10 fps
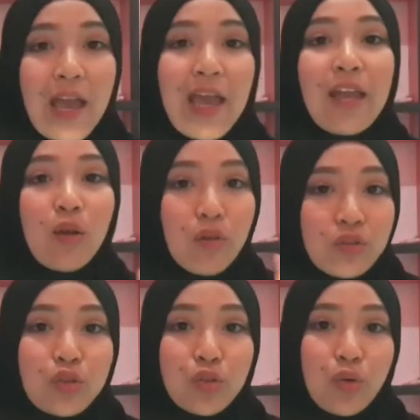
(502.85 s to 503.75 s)
And
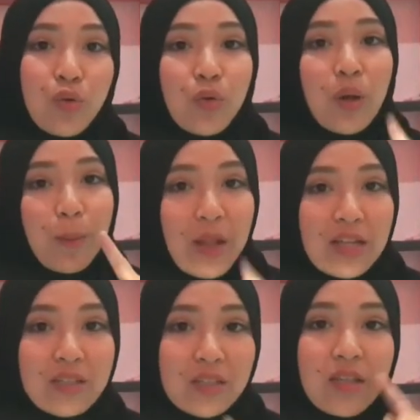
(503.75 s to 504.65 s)
also a
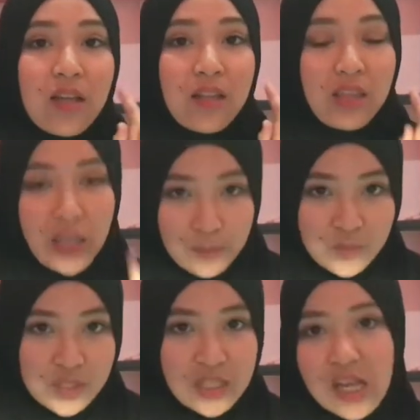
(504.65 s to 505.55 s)
plus
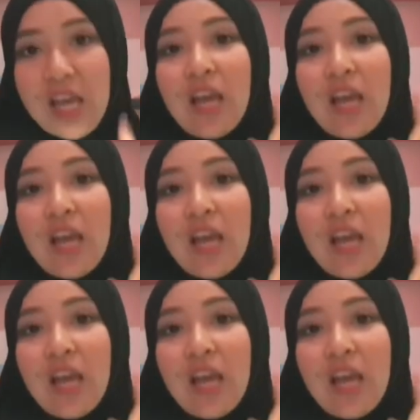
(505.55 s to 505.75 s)
tips